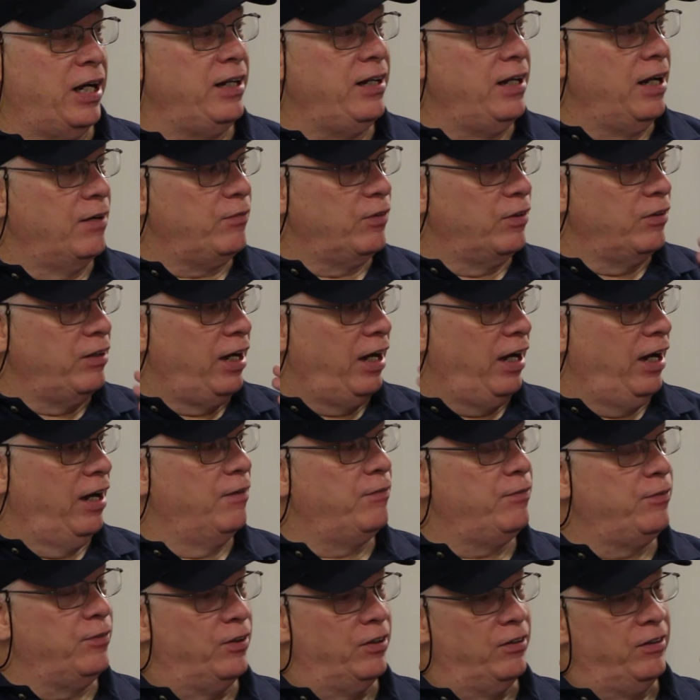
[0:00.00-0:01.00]
I never
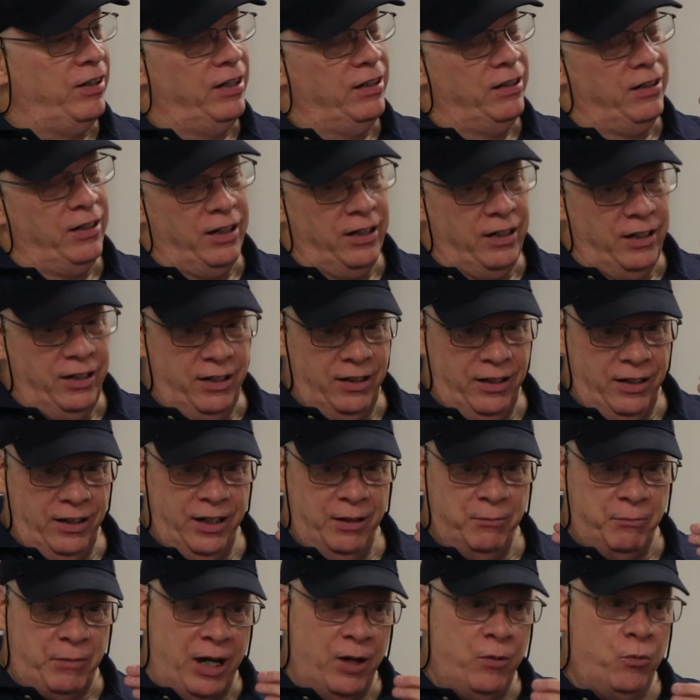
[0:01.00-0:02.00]
ever,
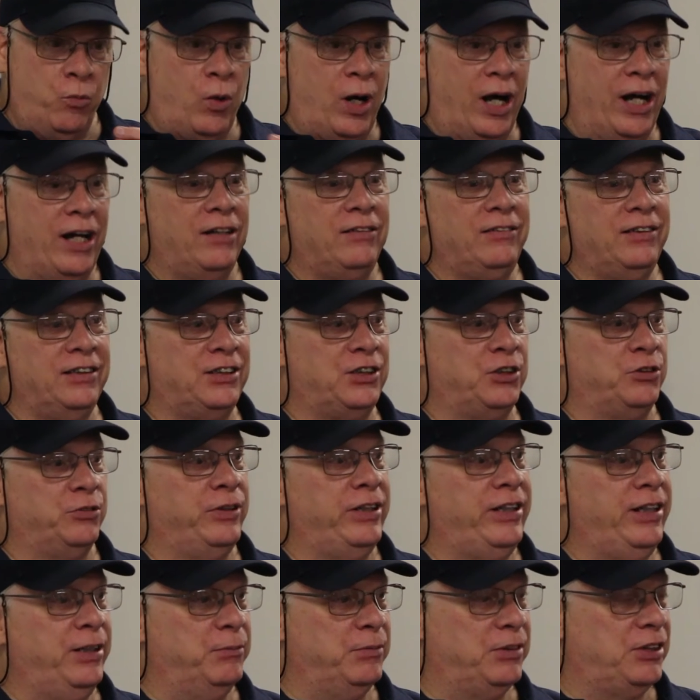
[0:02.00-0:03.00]
in my wildest
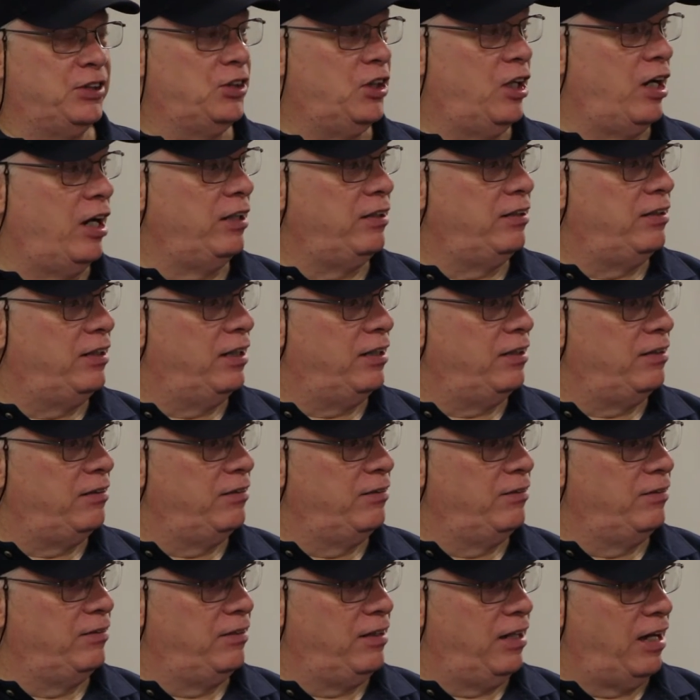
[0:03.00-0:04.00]
dreams, thought that
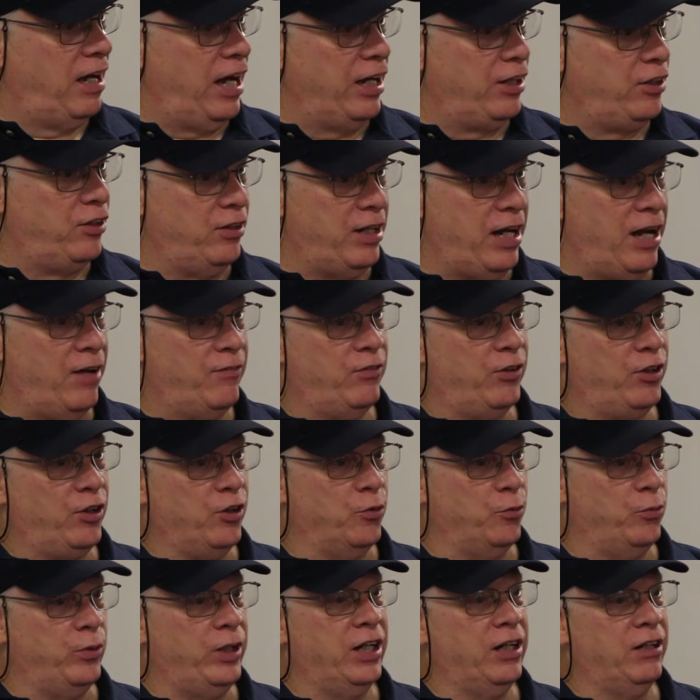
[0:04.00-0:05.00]
I could have
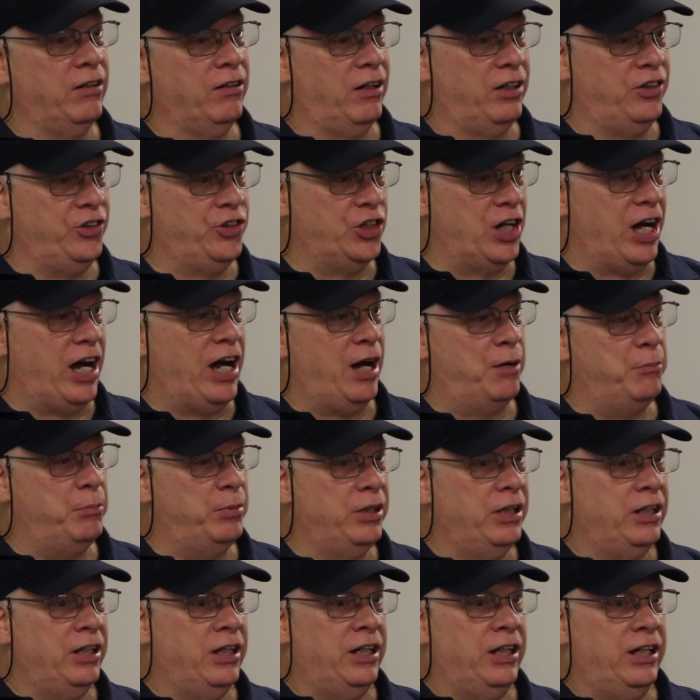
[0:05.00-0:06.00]
a career, a job
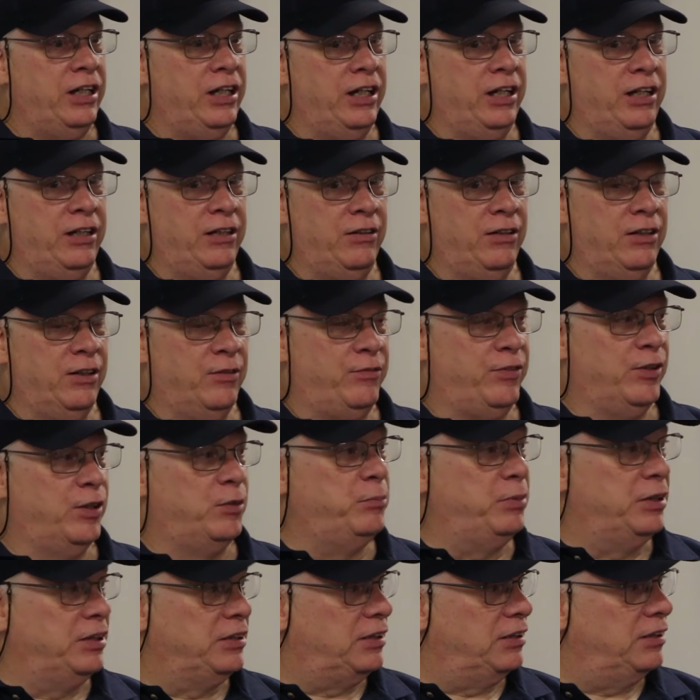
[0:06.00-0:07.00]
in the
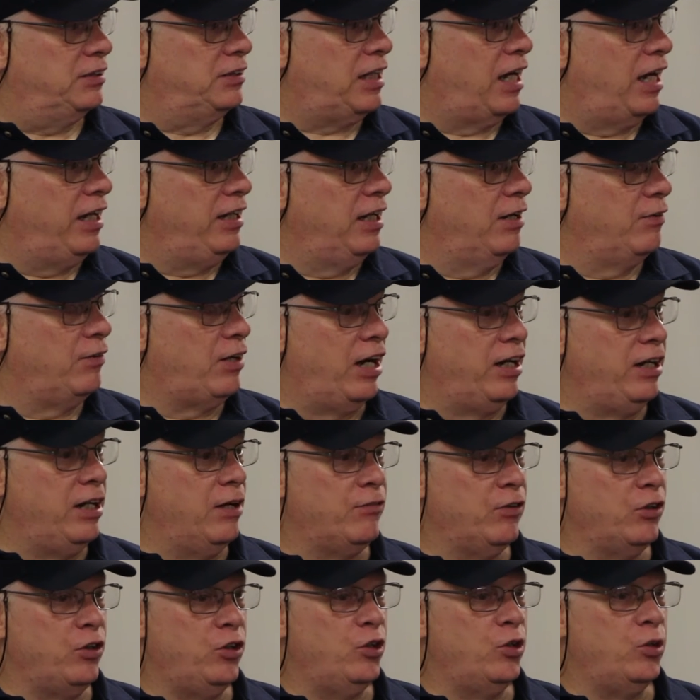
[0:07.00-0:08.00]
film business. I never, I
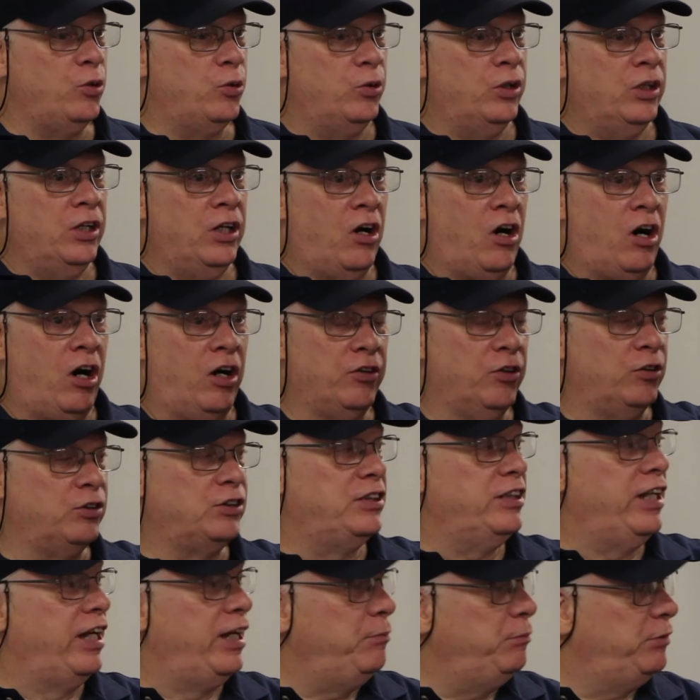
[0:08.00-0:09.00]
never knew all
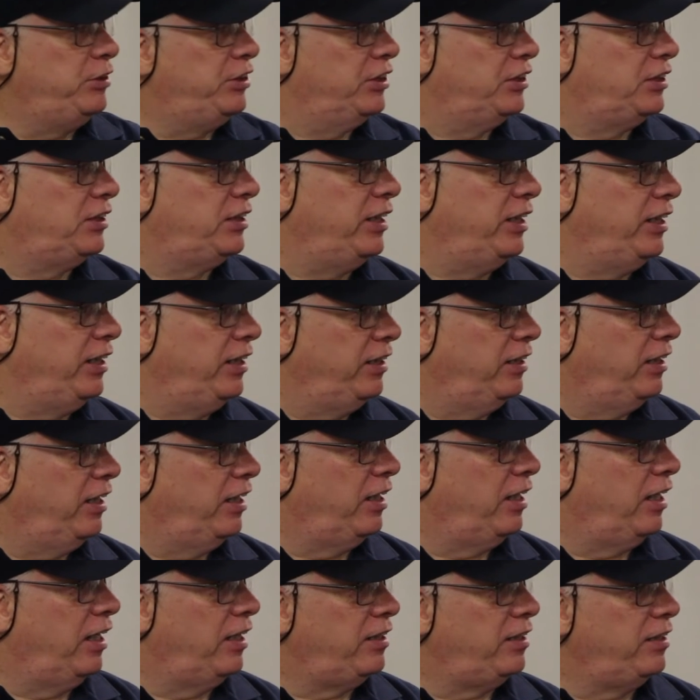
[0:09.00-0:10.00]
those names you see
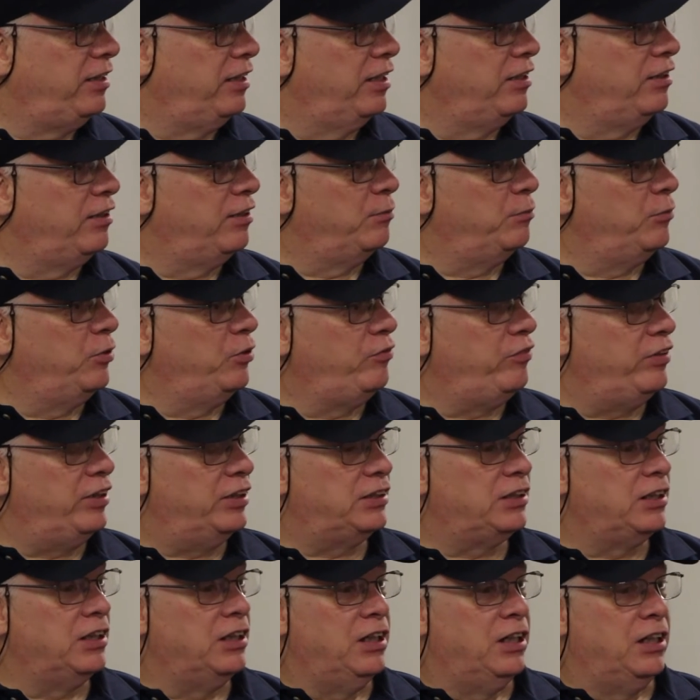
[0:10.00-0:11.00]
at, at the end of the
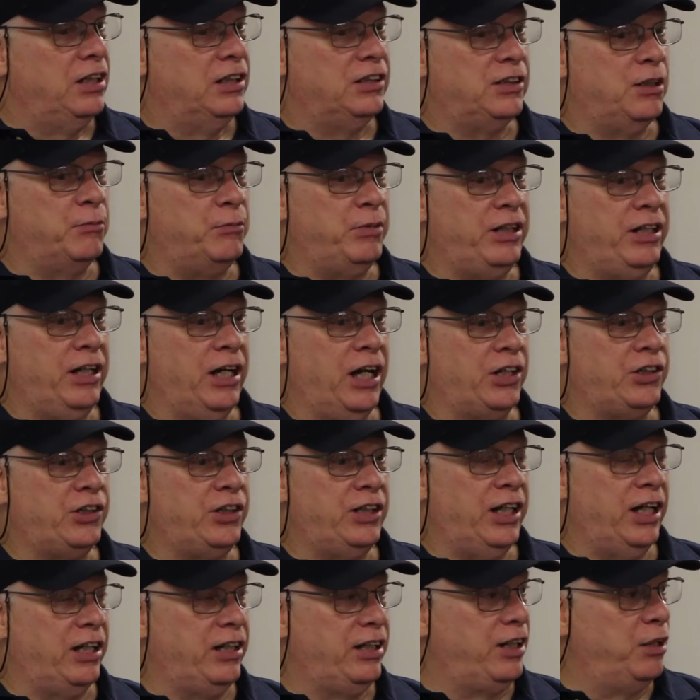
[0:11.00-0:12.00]
movies. Somebody
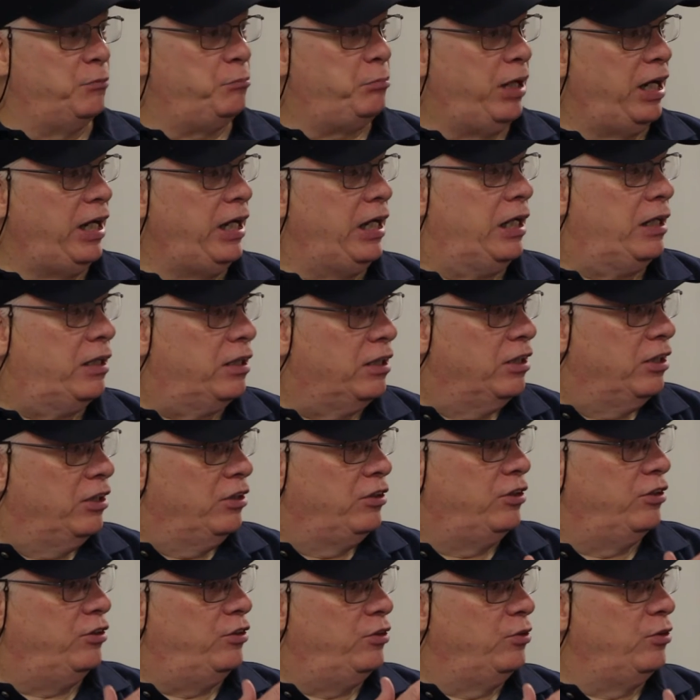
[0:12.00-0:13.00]
actually had to get paid
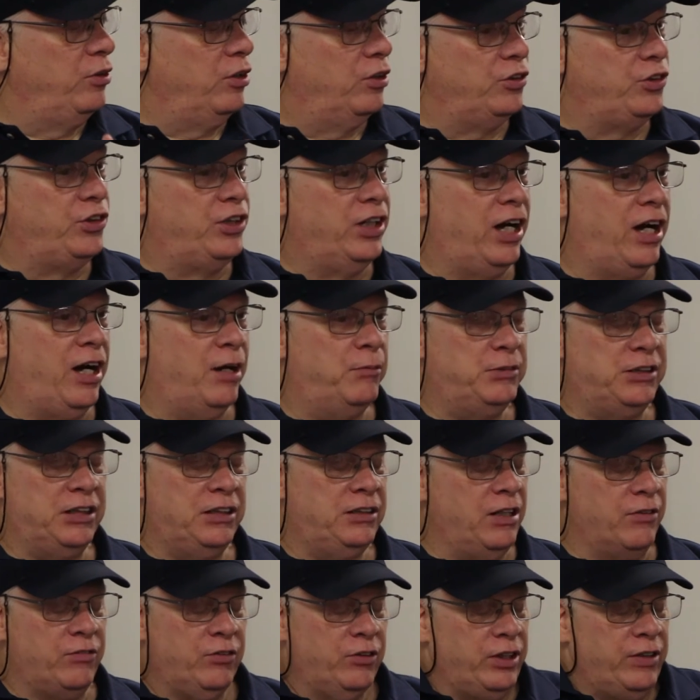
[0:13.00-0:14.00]
to do those jobs.
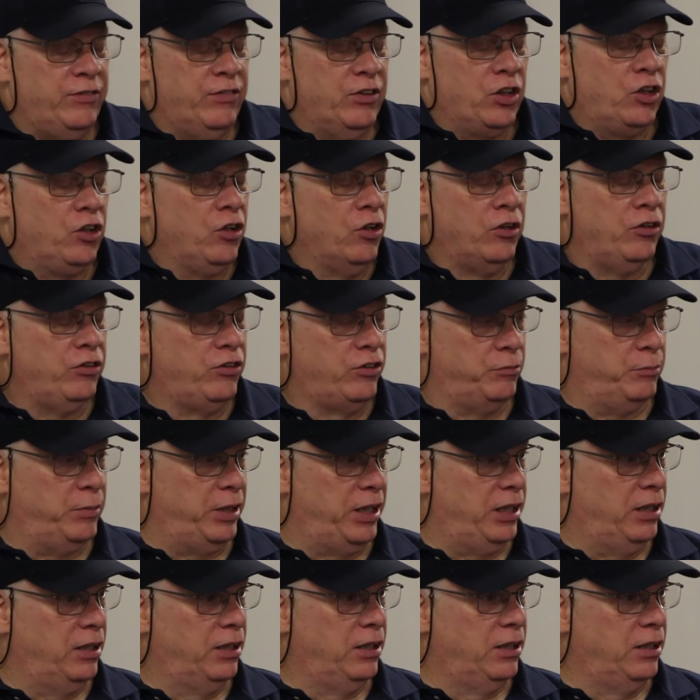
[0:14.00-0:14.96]
It never even occurred to me.